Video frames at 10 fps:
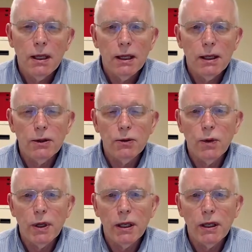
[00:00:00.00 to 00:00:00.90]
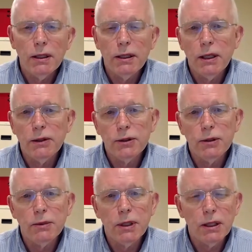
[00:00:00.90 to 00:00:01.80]
in the way
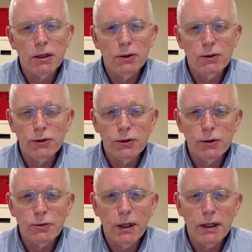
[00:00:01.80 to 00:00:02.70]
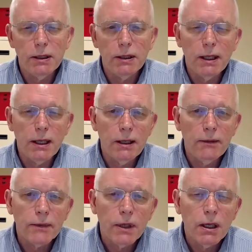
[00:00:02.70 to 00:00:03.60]
DSM diagnosis is made today.
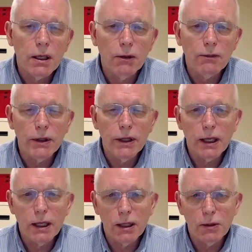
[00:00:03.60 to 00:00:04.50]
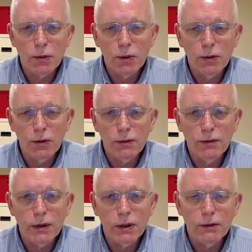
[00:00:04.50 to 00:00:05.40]
Hopefully that can improve
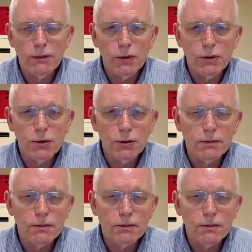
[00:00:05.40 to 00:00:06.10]
in the future.